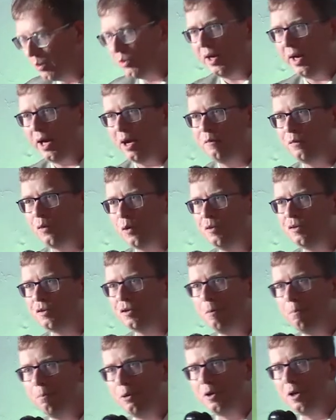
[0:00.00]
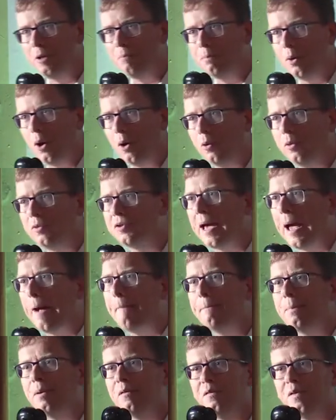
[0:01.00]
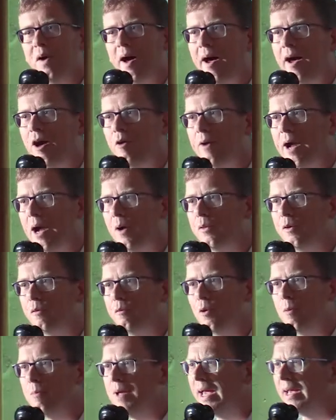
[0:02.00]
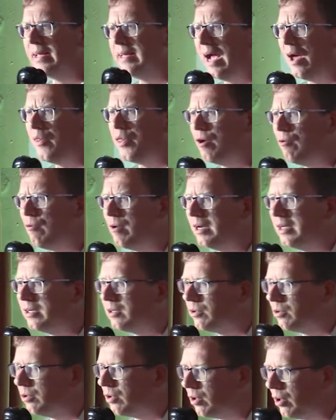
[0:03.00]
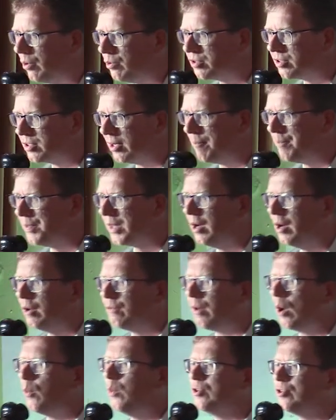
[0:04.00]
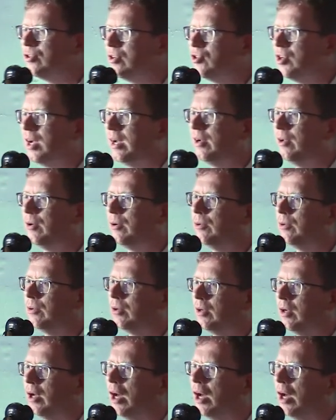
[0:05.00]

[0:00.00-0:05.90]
with the headphones in a pudding bowl to amplify around the room, gather a little closer. For I wish to tell you